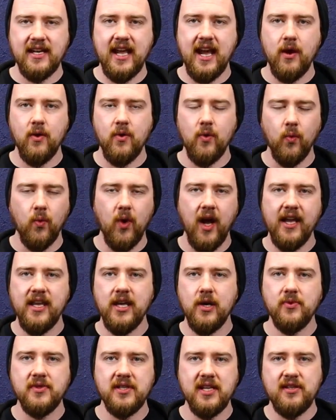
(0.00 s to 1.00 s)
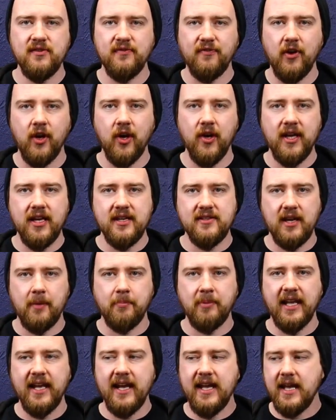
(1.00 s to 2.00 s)
Now, what I use this for is I
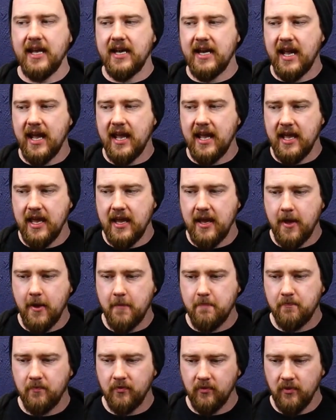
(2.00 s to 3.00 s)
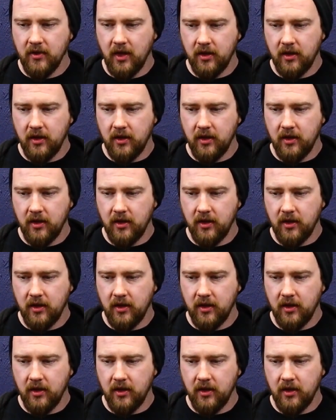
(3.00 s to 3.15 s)
play in a